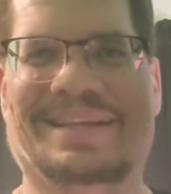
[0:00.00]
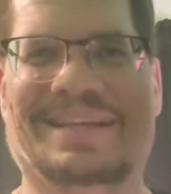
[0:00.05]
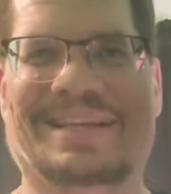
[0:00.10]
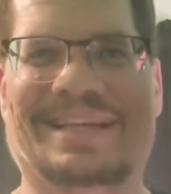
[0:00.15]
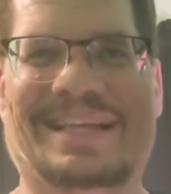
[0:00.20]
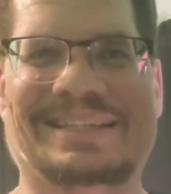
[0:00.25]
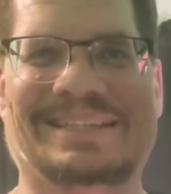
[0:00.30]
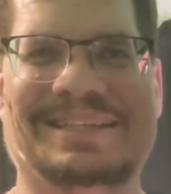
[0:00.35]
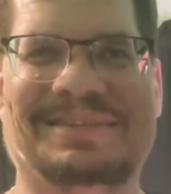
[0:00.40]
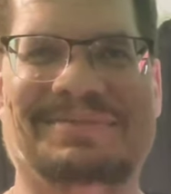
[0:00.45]

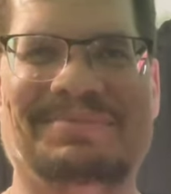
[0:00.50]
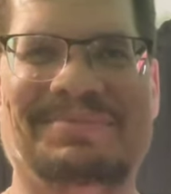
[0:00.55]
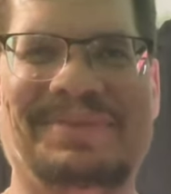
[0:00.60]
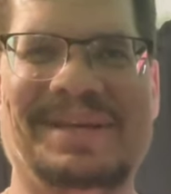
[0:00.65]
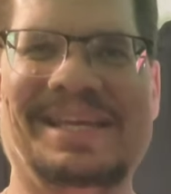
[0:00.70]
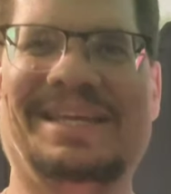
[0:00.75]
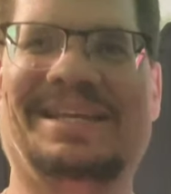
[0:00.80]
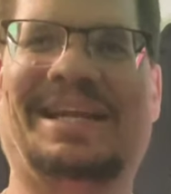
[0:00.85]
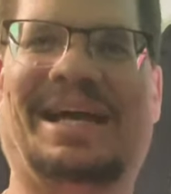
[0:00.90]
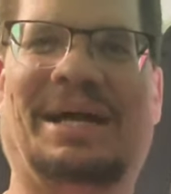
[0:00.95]
I said,
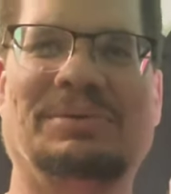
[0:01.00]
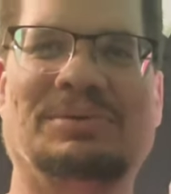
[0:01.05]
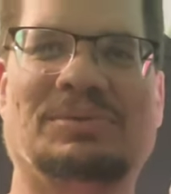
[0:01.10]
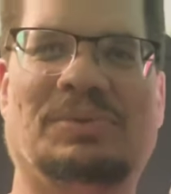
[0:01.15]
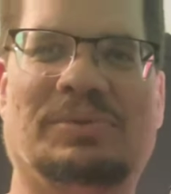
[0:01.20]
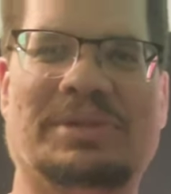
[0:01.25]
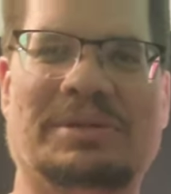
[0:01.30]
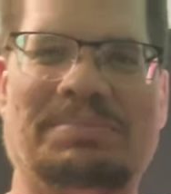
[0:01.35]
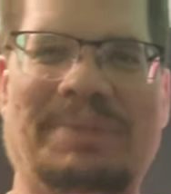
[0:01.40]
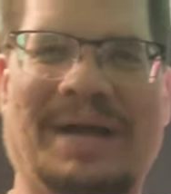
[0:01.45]
man, I was
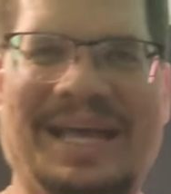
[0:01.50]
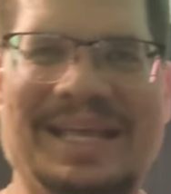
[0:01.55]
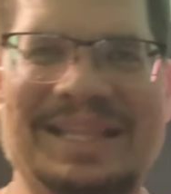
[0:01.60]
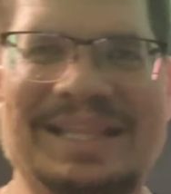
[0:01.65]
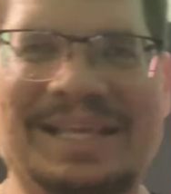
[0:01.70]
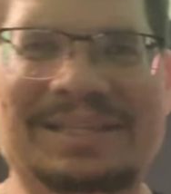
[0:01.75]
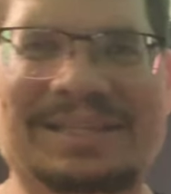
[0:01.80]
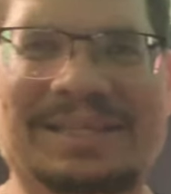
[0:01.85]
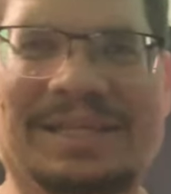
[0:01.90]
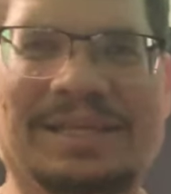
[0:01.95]
wanting to buy
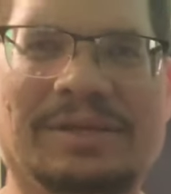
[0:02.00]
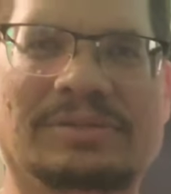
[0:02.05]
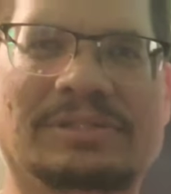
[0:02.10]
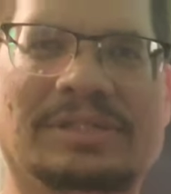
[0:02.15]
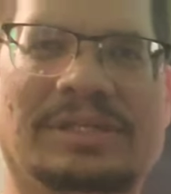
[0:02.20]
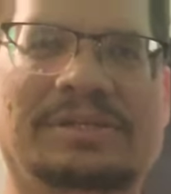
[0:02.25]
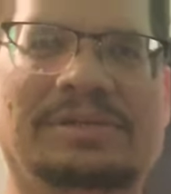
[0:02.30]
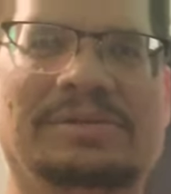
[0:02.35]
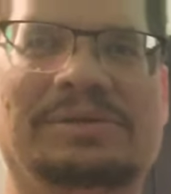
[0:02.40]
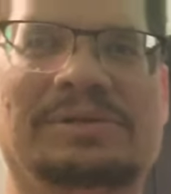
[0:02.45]
that thing. He goes, I
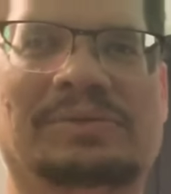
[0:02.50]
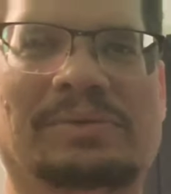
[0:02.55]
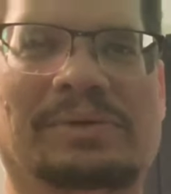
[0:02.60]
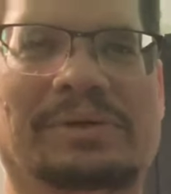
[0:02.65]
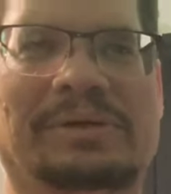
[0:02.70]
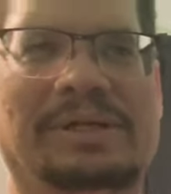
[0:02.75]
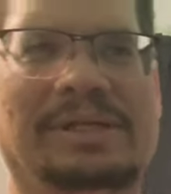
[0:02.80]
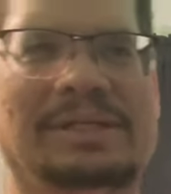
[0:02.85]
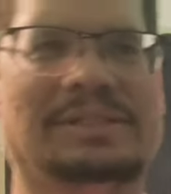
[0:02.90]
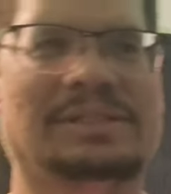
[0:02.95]
know you
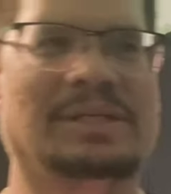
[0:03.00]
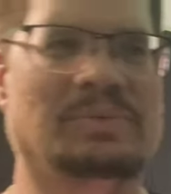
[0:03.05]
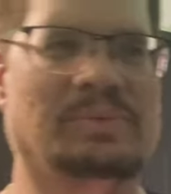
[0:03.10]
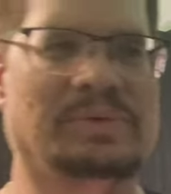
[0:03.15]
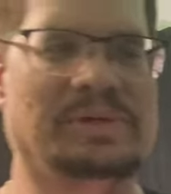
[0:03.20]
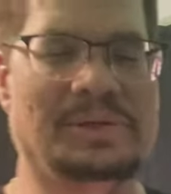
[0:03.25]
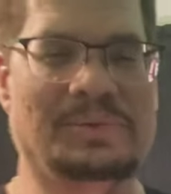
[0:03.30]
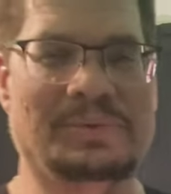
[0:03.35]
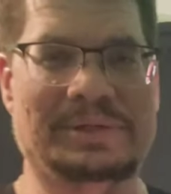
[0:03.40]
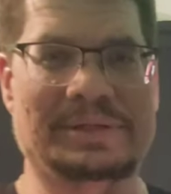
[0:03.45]
were. He said, when
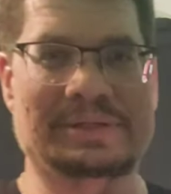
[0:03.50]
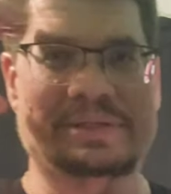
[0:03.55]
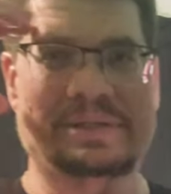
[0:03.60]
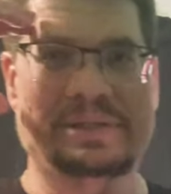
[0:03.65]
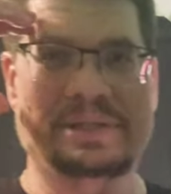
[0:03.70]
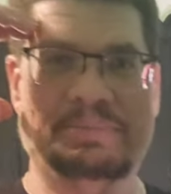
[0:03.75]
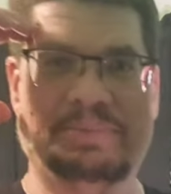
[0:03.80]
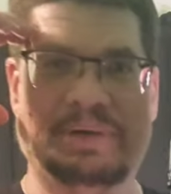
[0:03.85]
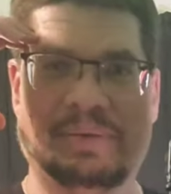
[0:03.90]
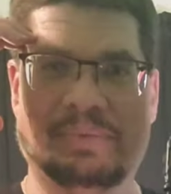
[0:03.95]
you went to
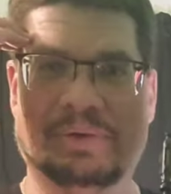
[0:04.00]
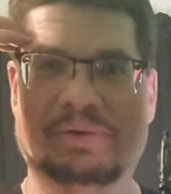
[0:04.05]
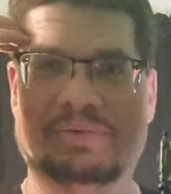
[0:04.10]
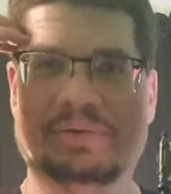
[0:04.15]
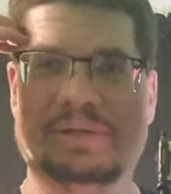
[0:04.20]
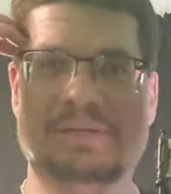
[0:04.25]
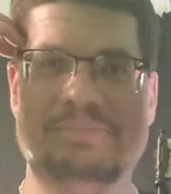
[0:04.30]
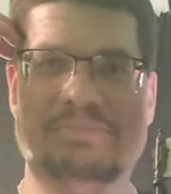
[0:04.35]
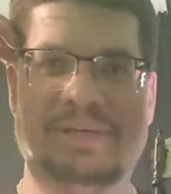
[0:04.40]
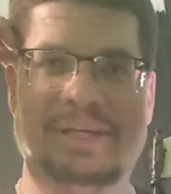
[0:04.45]
sleep, I went on
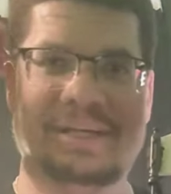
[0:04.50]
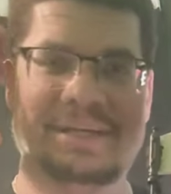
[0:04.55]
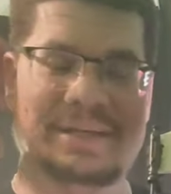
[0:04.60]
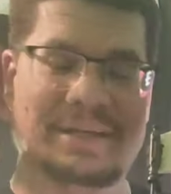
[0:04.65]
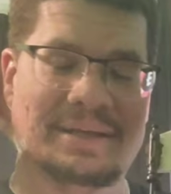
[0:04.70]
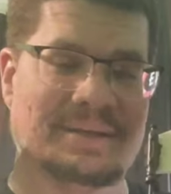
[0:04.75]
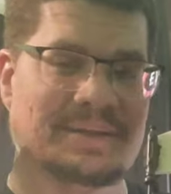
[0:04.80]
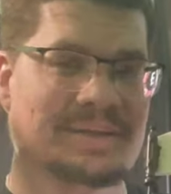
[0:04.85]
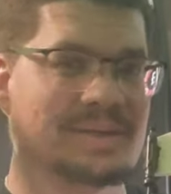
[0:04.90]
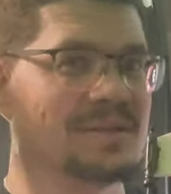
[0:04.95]
eBay and
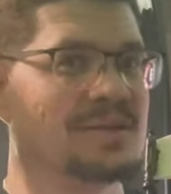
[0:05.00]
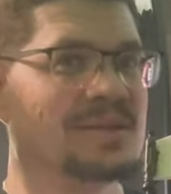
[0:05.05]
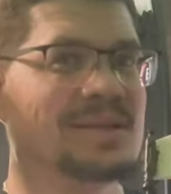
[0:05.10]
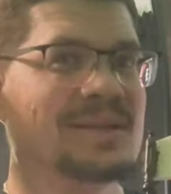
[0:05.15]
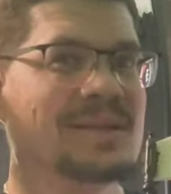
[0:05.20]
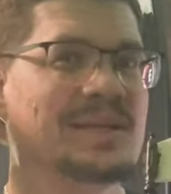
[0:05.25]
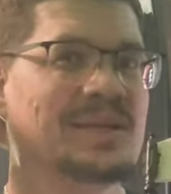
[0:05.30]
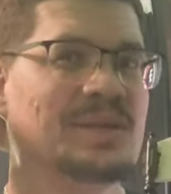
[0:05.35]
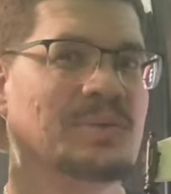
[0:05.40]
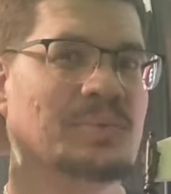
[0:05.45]
I
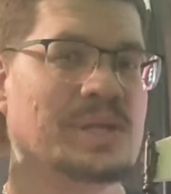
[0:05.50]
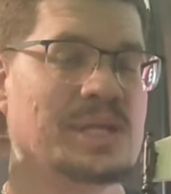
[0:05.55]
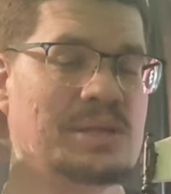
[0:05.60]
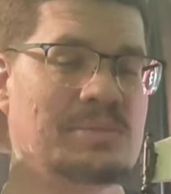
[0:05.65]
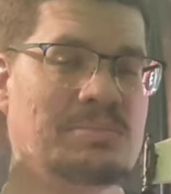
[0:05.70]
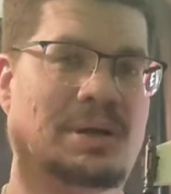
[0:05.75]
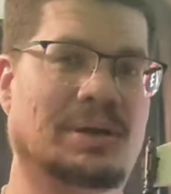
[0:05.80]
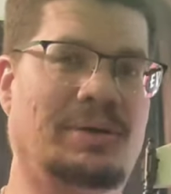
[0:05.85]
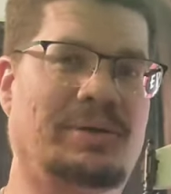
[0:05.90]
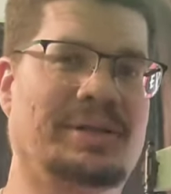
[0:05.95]
went ahead
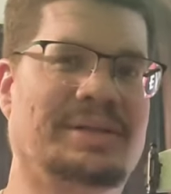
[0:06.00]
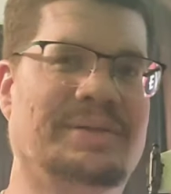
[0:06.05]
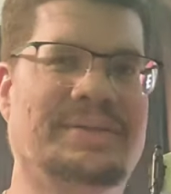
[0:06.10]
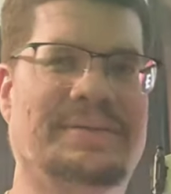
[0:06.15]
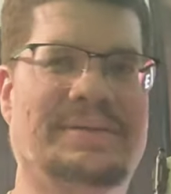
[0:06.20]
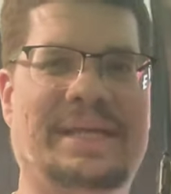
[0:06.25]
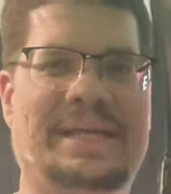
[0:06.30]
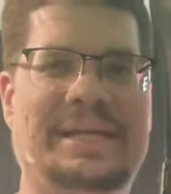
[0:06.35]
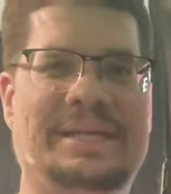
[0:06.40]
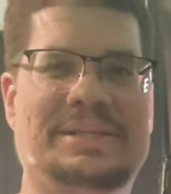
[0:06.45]
and bought it.
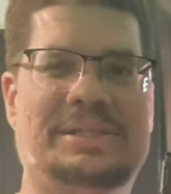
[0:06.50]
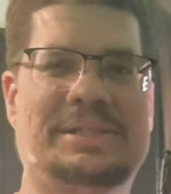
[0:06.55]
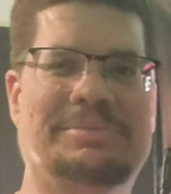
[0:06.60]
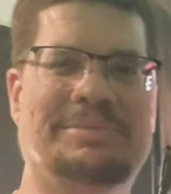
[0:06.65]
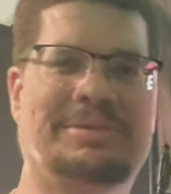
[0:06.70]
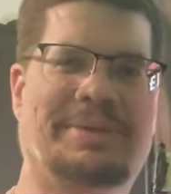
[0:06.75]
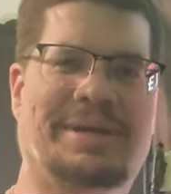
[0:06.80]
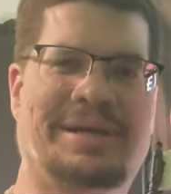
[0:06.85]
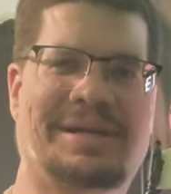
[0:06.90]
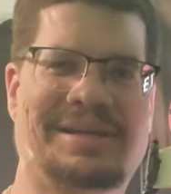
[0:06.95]
Had it shipped
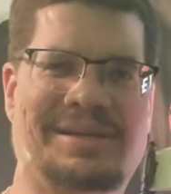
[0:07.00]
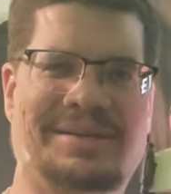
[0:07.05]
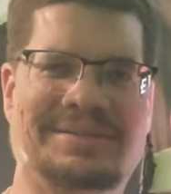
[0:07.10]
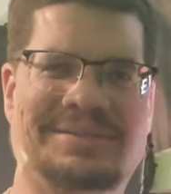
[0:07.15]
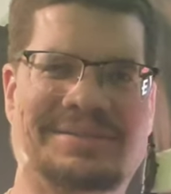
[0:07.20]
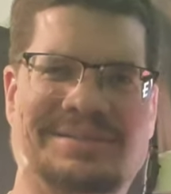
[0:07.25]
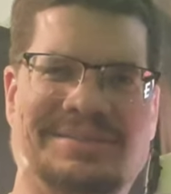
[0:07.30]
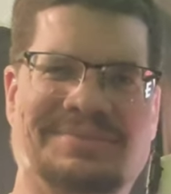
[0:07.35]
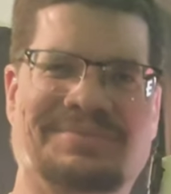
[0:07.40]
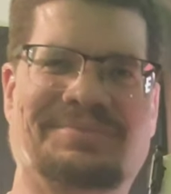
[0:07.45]
to my
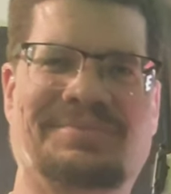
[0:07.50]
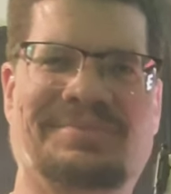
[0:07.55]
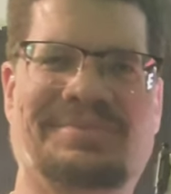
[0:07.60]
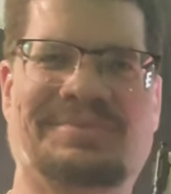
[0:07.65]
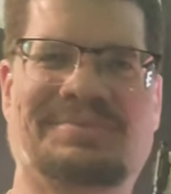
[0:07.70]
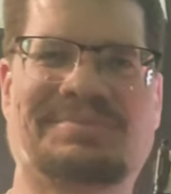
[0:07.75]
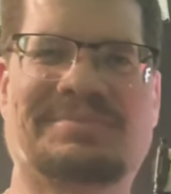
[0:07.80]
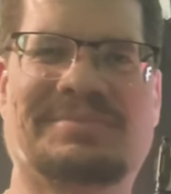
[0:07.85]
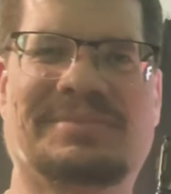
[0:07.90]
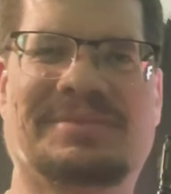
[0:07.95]
house, and
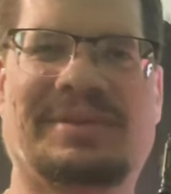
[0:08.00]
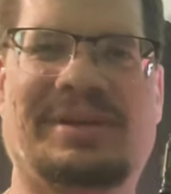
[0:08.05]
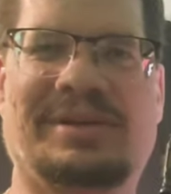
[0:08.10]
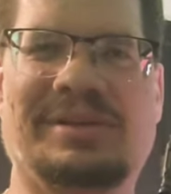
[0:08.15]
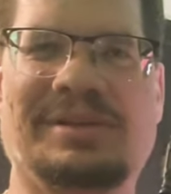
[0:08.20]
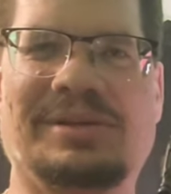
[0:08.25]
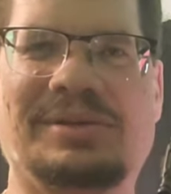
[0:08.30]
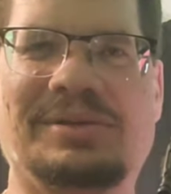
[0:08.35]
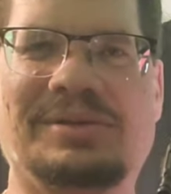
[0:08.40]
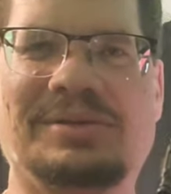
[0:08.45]
there you
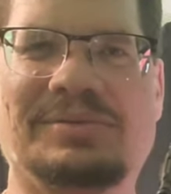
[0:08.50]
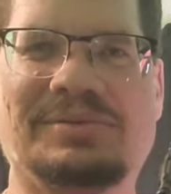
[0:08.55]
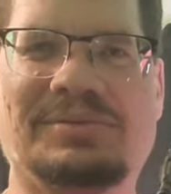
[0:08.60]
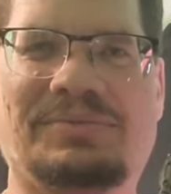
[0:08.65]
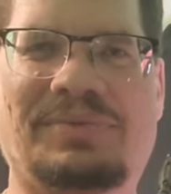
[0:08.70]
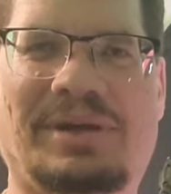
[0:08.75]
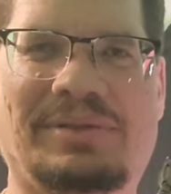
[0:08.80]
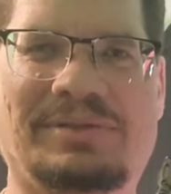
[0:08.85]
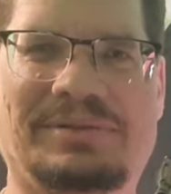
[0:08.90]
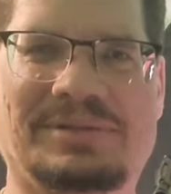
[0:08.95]
go,
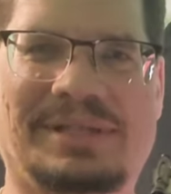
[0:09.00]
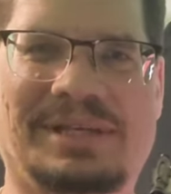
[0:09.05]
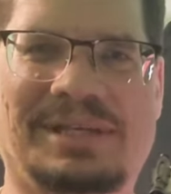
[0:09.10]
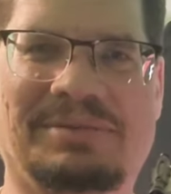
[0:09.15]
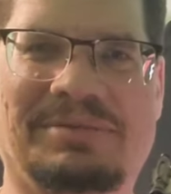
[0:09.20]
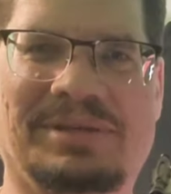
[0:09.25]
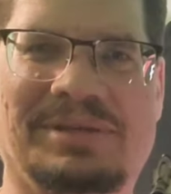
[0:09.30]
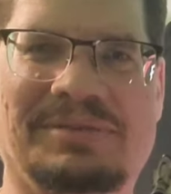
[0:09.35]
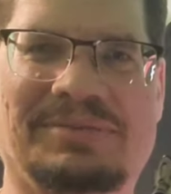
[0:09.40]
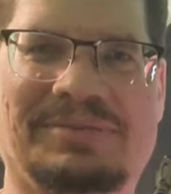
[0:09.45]
Father's Day
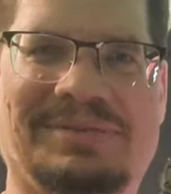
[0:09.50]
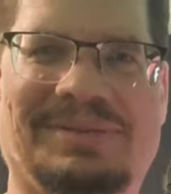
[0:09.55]
gift.